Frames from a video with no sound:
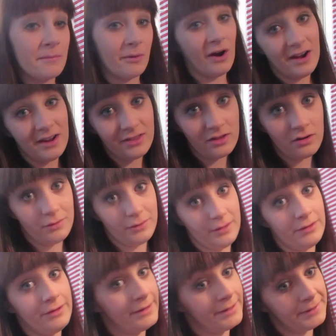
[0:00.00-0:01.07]
Bryan though on the
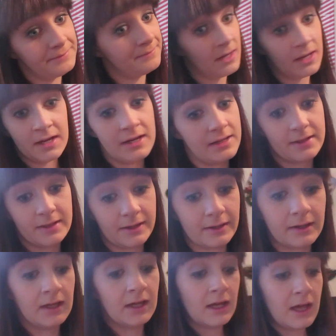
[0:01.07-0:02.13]
other hand, he's
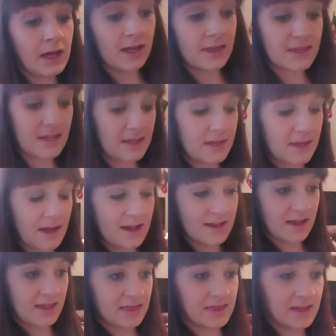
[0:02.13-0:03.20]
sick. I think he has
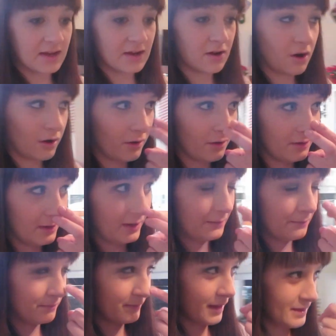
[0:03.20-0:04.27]
that thing called,
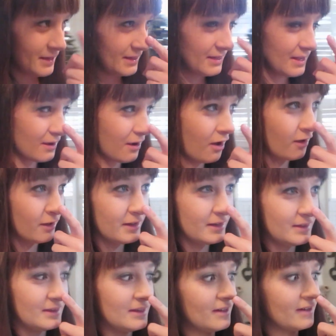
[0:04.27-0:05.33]
um, I think they call it
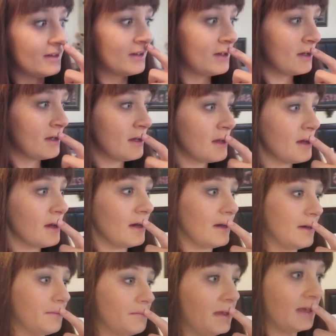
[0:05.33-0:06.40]
in the
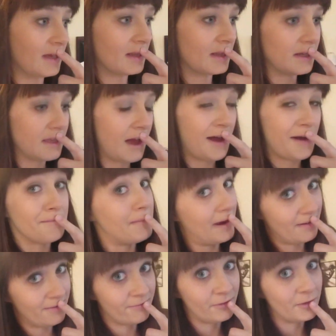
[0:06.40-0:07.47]
um, England um,
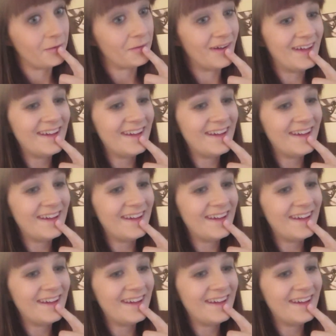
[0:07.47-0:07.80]
man flu.